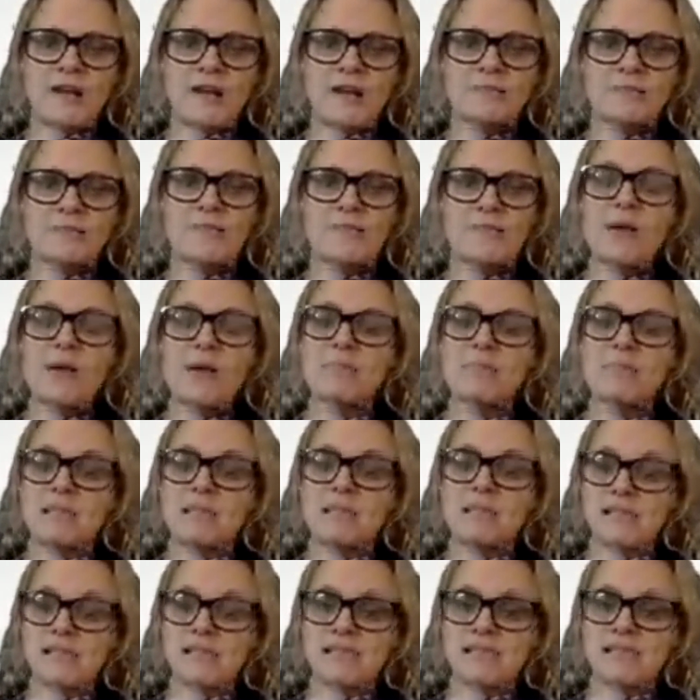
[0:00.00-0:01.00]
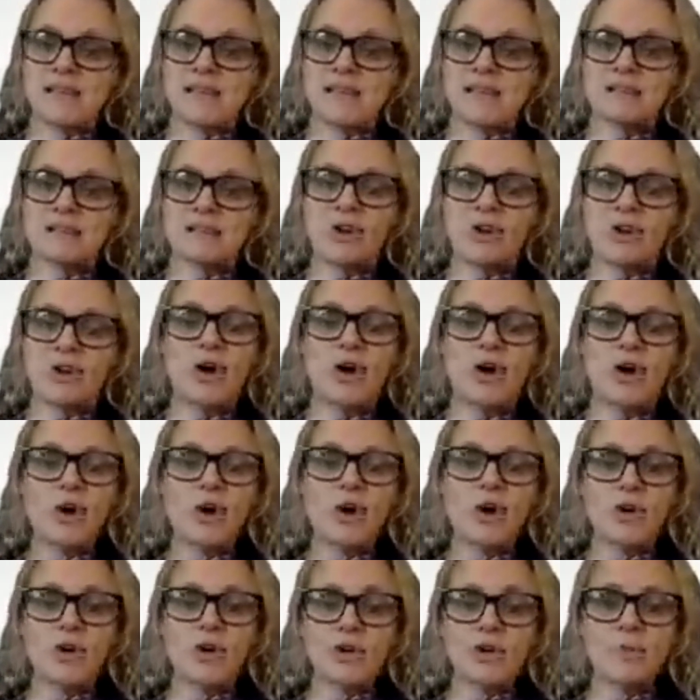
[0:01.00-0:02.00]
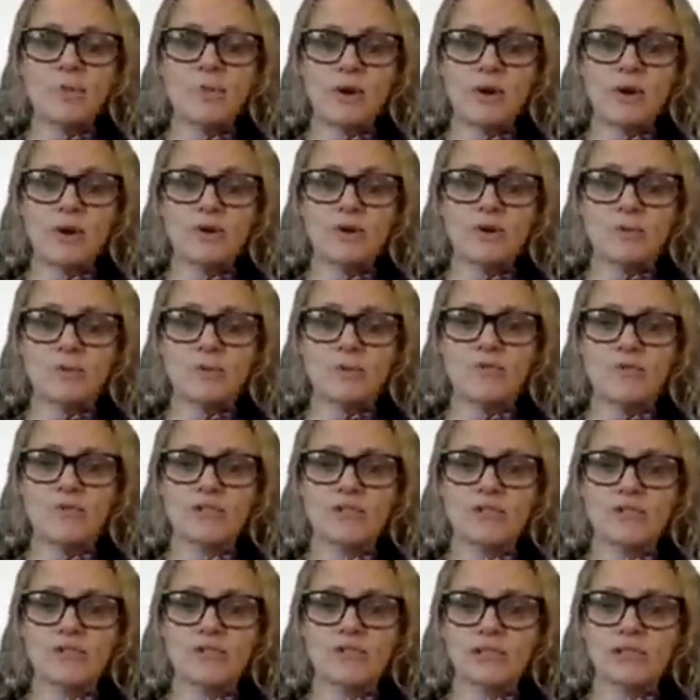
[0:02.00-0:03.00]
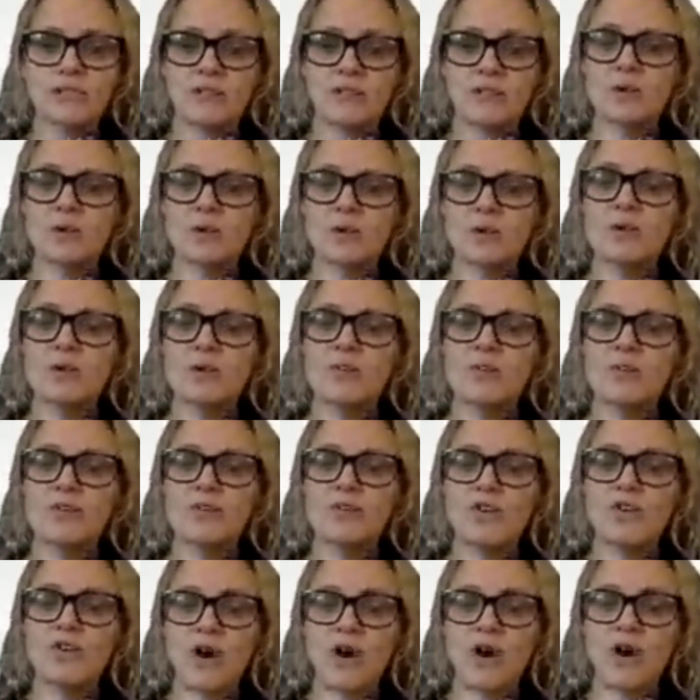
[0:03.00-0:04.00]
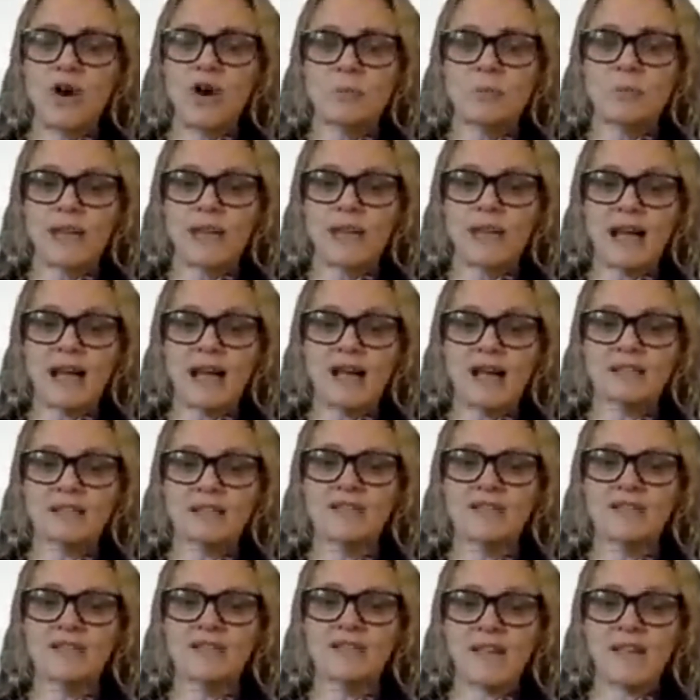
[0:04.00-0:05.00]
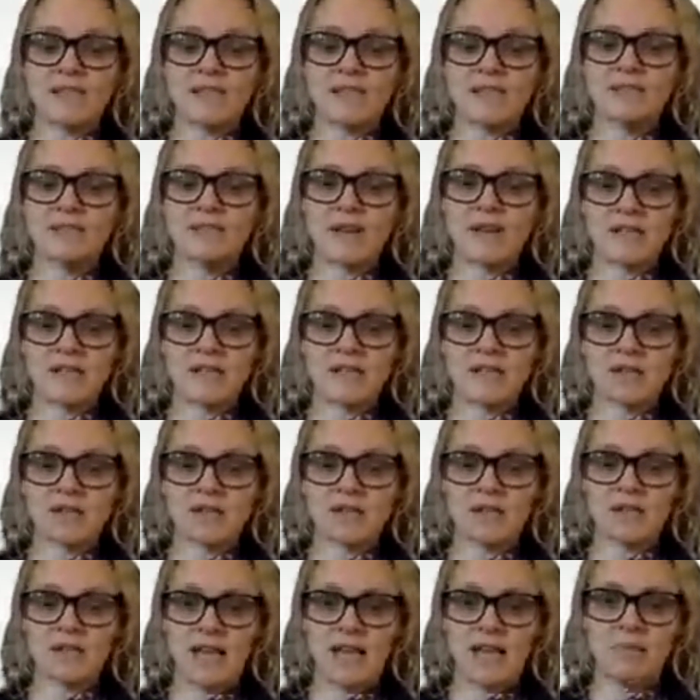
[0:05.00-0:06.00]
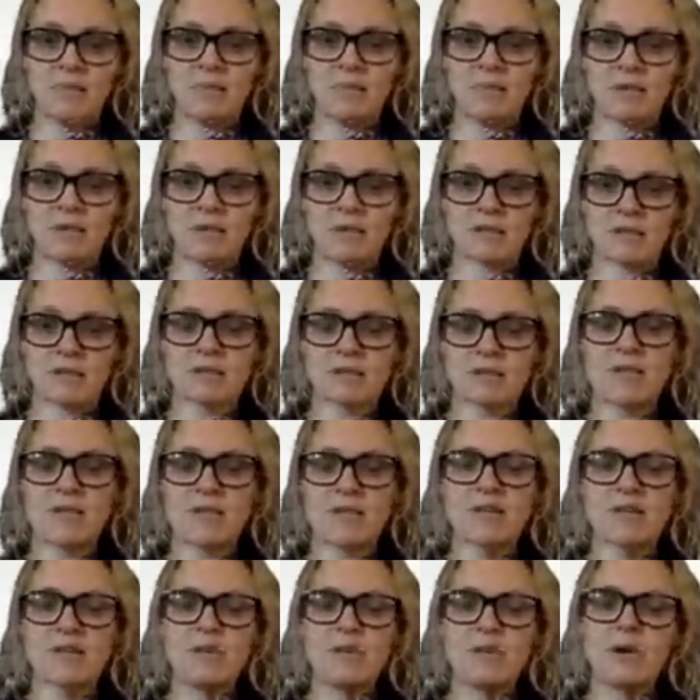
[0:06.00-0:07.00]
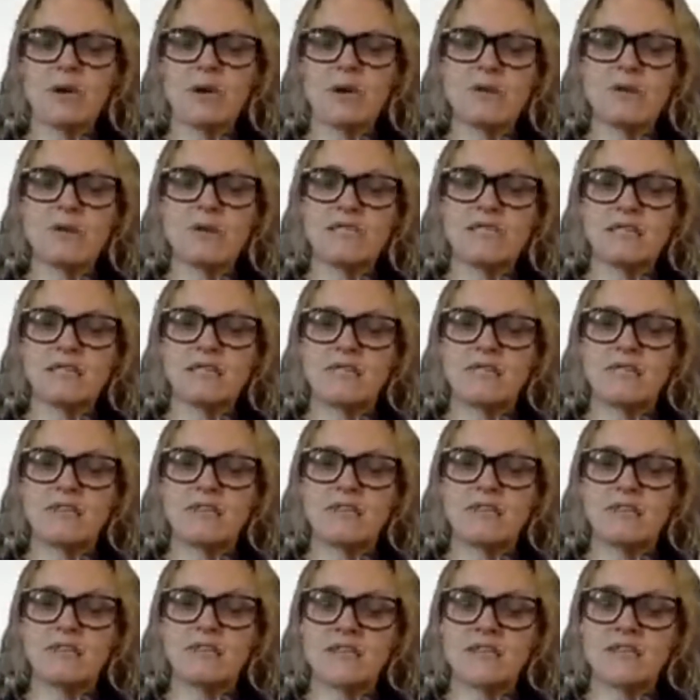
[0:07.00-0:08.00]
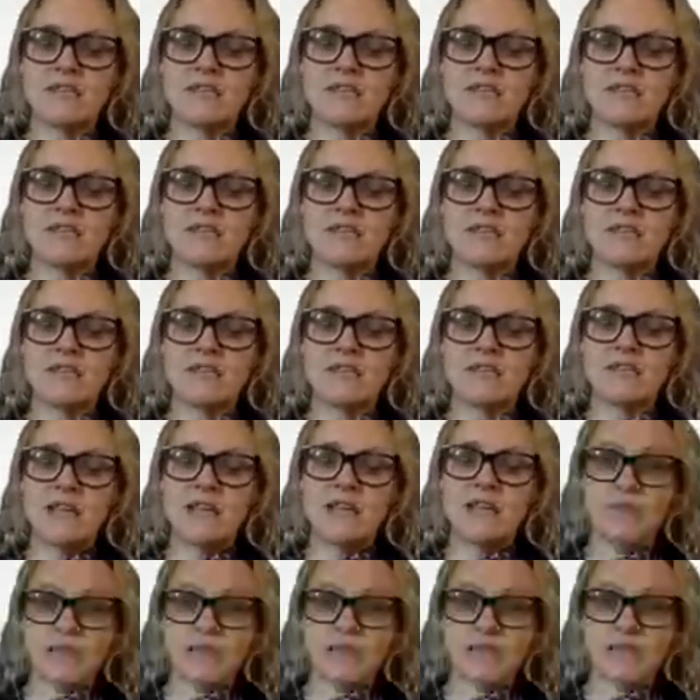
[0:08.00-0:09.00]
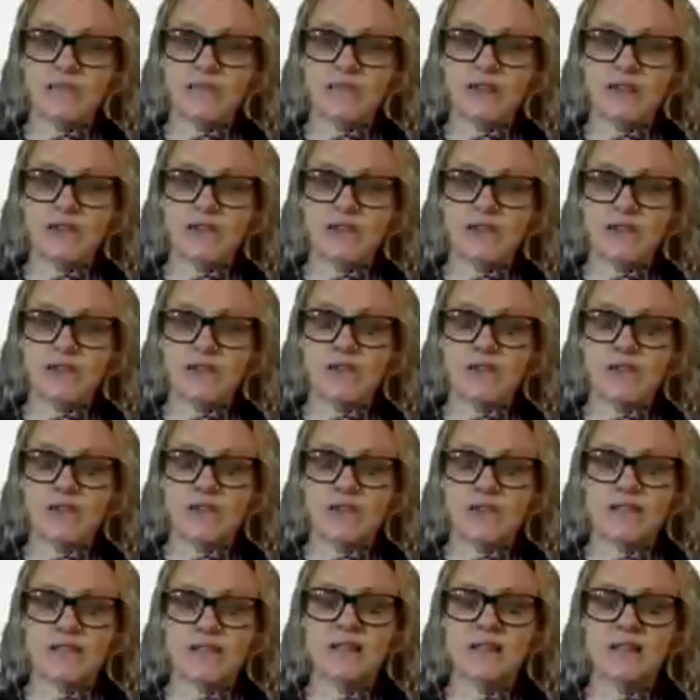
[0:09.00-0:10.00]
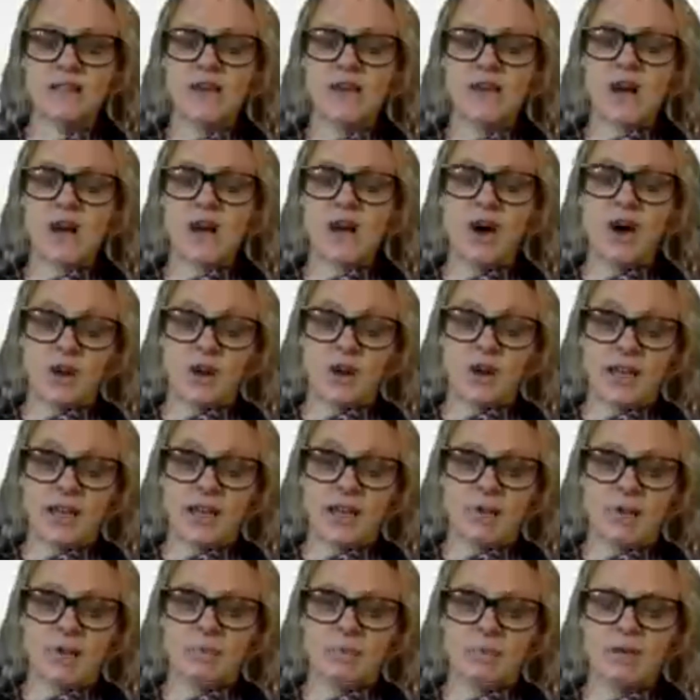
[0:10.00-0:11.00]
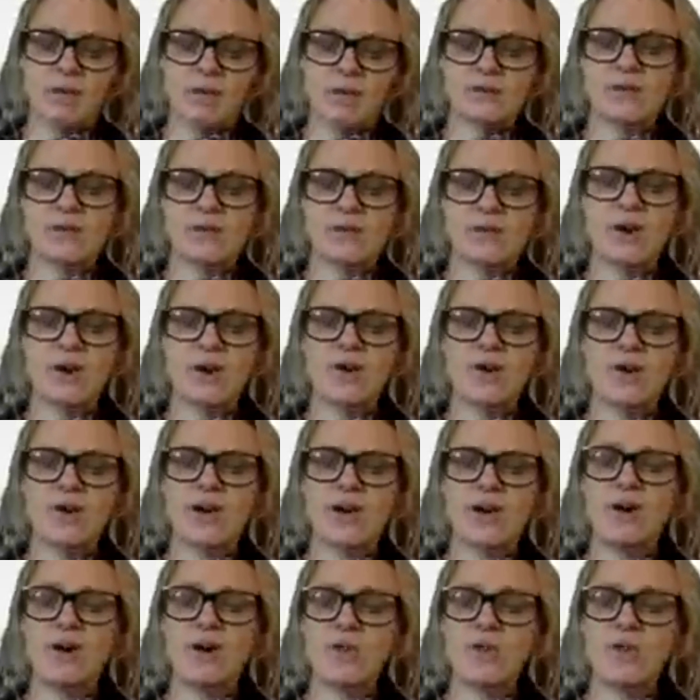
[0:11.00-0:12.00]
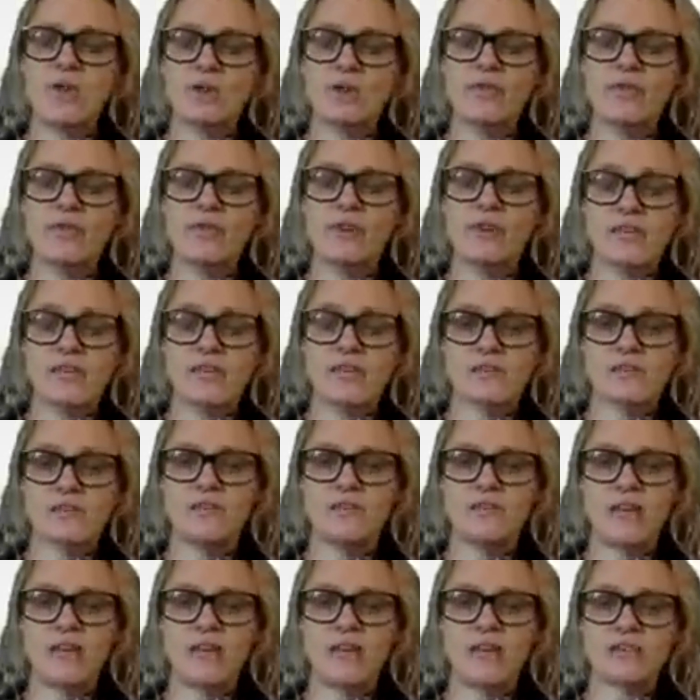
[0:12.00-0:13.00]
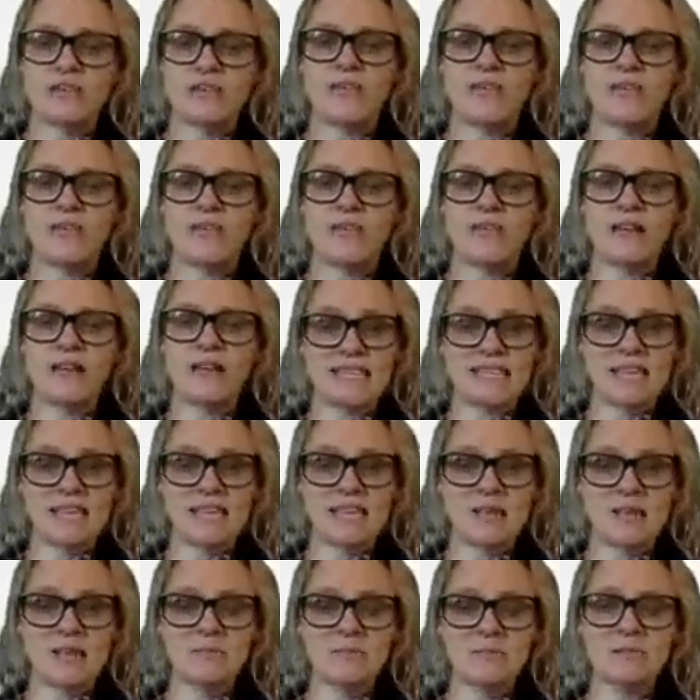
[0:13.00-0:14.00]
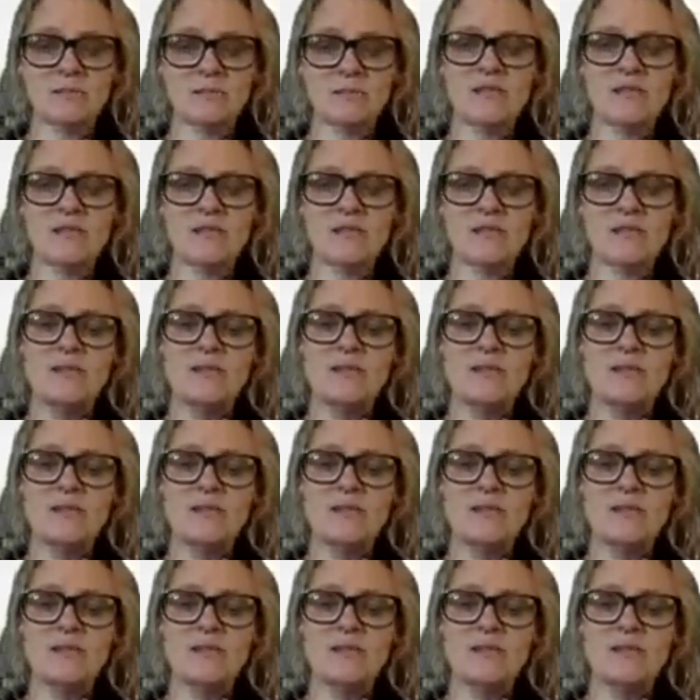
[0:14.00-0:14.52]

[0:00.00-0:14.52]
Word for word: Um, but as I said, all your programme of study that you would have normally had face-to-face on campus will be delivered either through face-to-face learning on campus or, or through face-to-face via Teams.